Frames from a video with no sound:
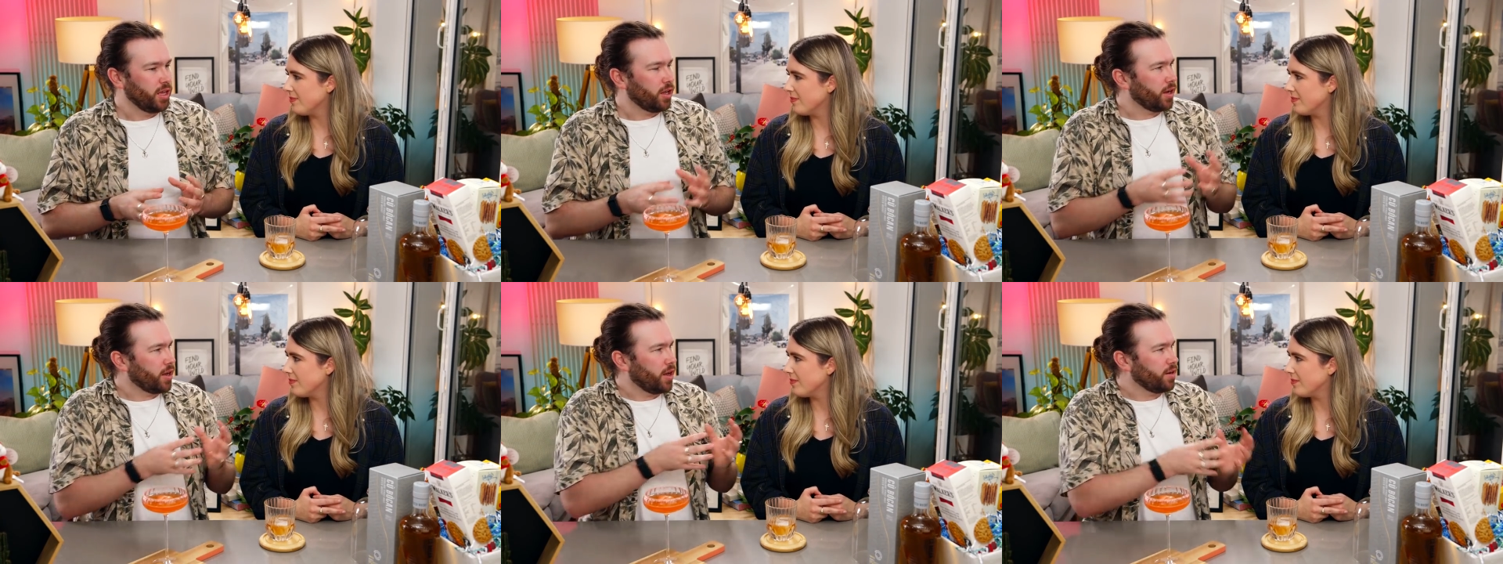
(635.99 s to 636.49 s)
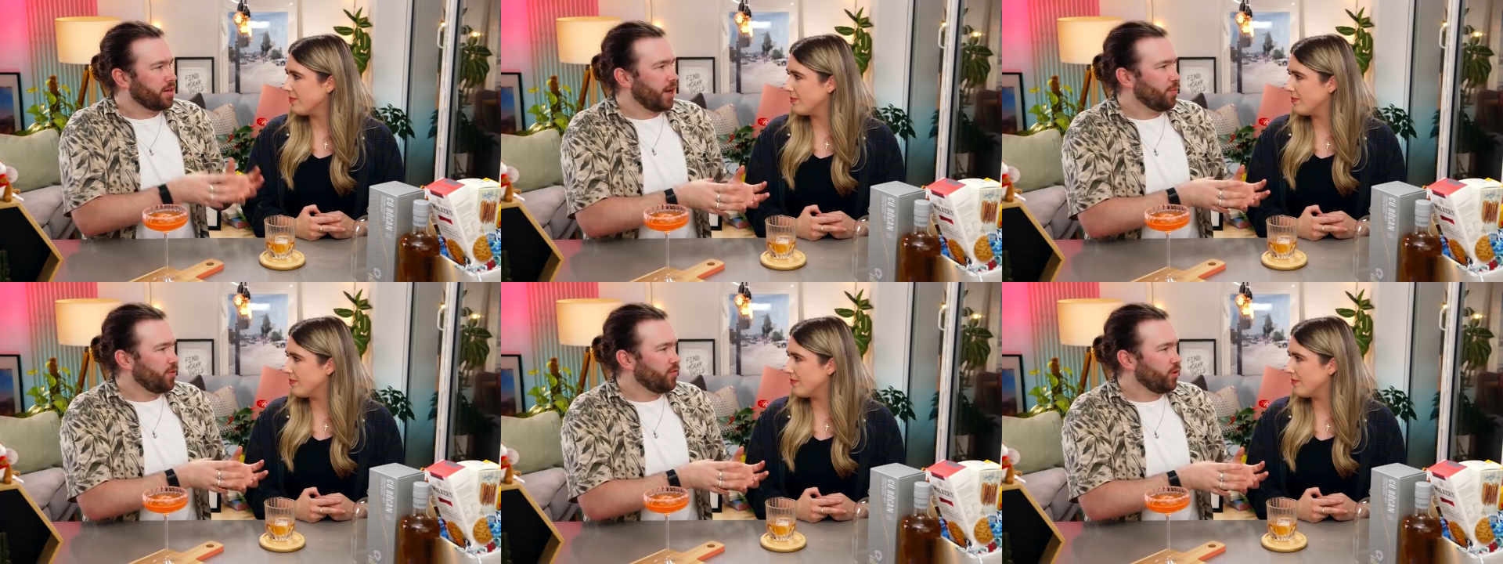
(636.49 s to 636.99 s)
Speaker 1: Like, I
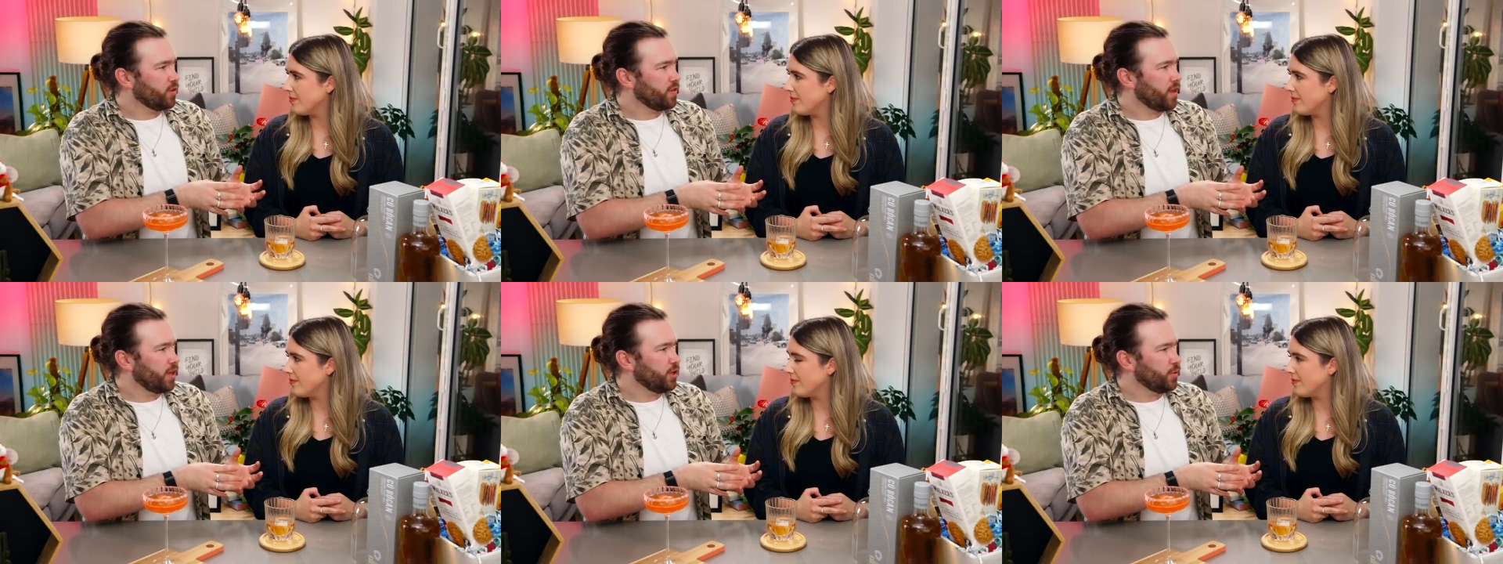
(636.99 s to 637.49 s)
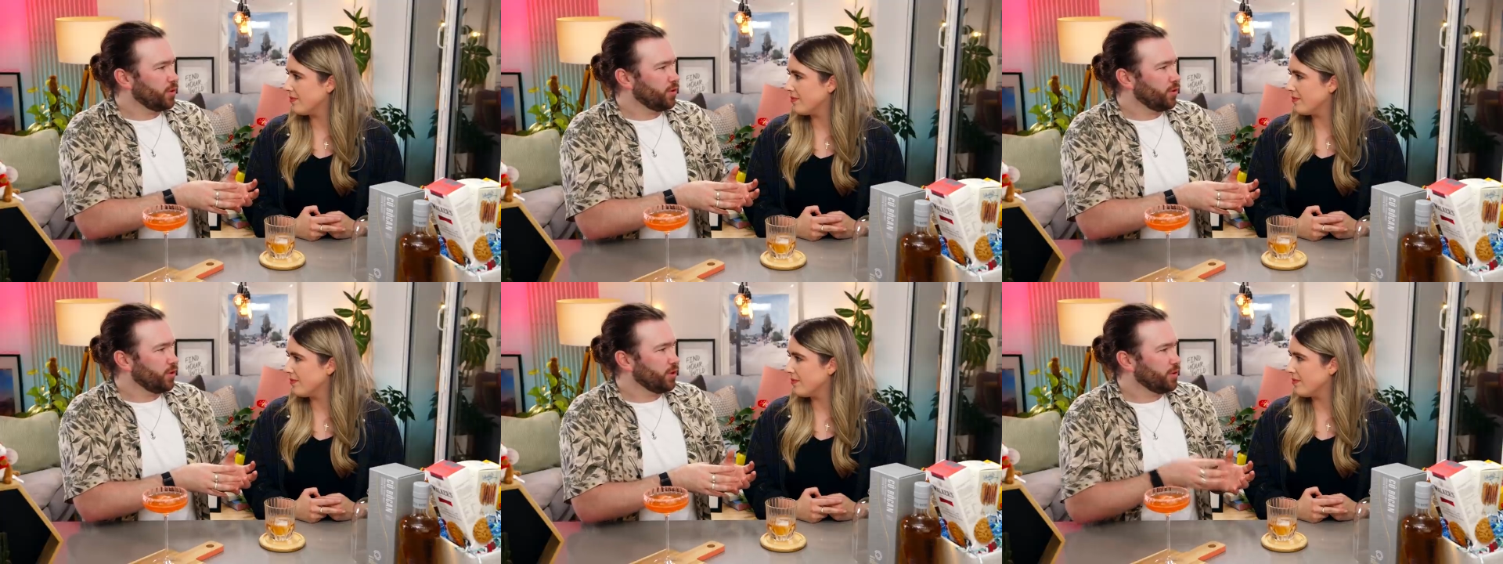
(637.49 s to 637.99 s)
doubt before today you would have
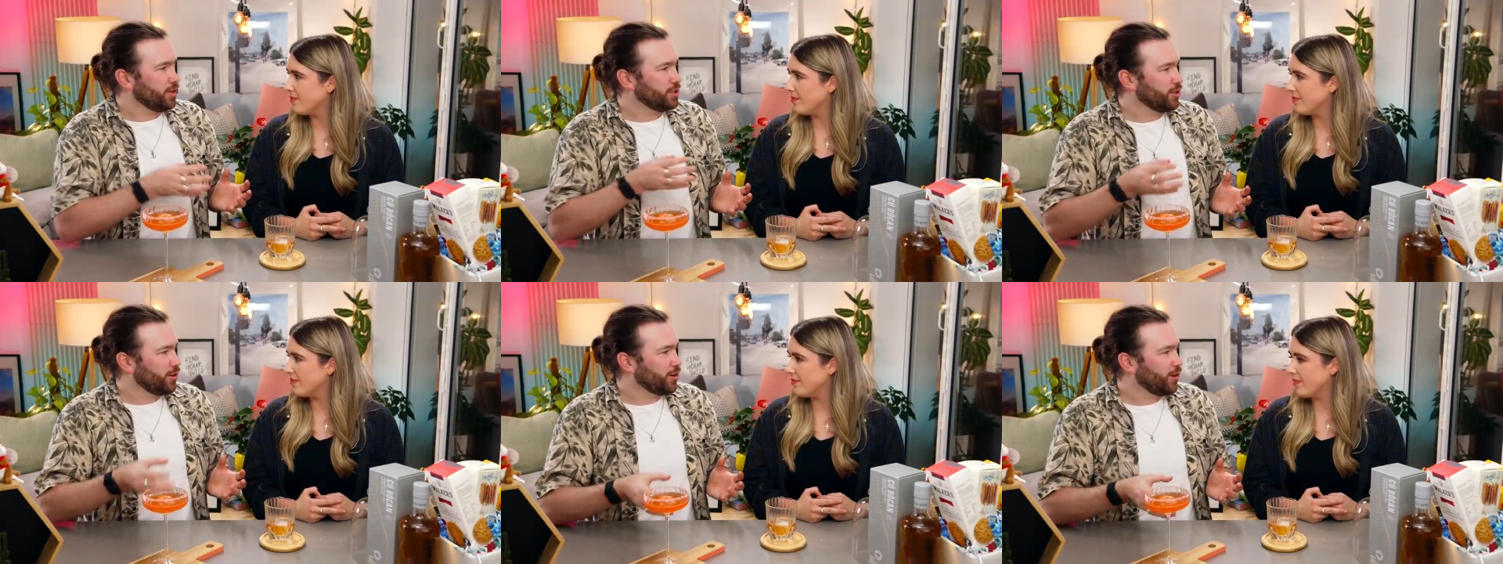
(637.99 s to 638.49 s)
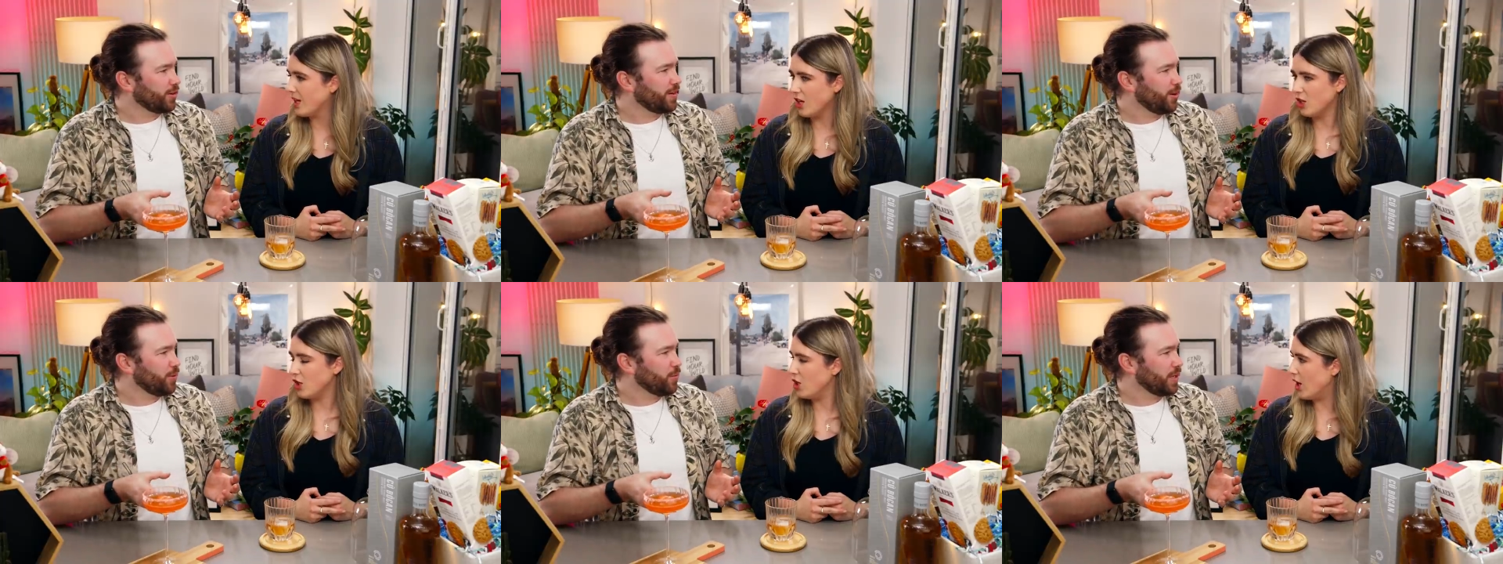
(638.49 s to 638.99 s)
thought you'd enjoy a
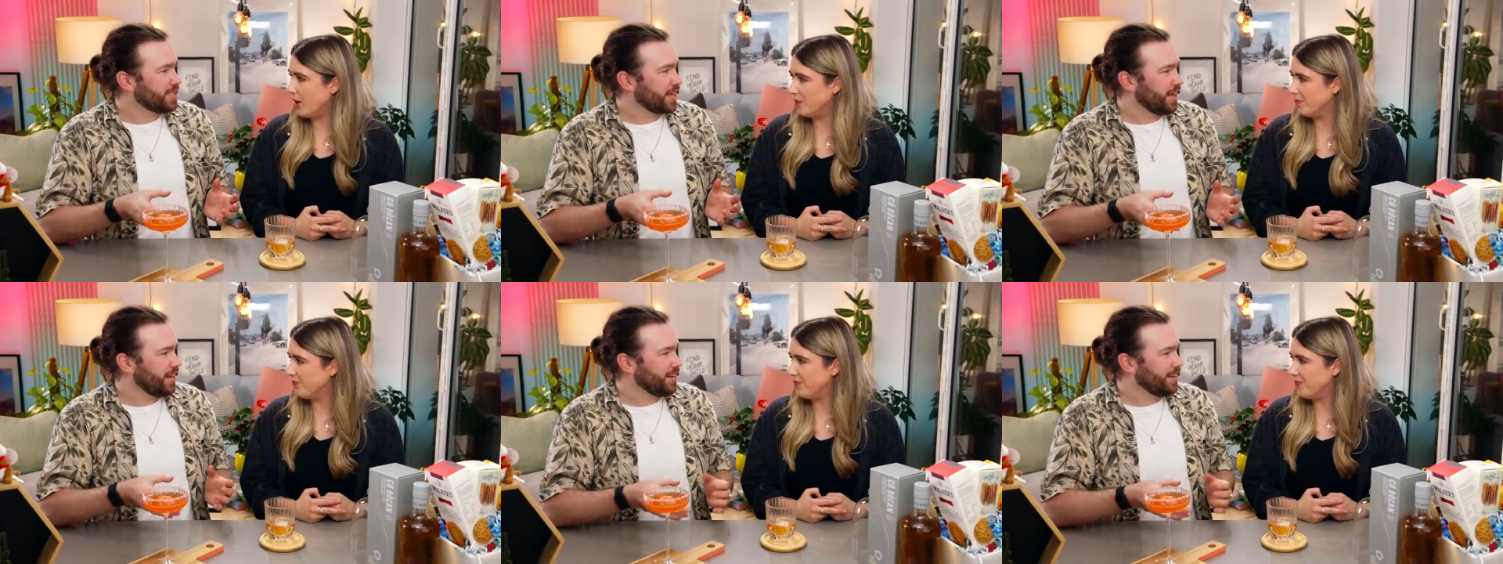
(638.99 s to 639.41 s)
cocktail with no, whiskey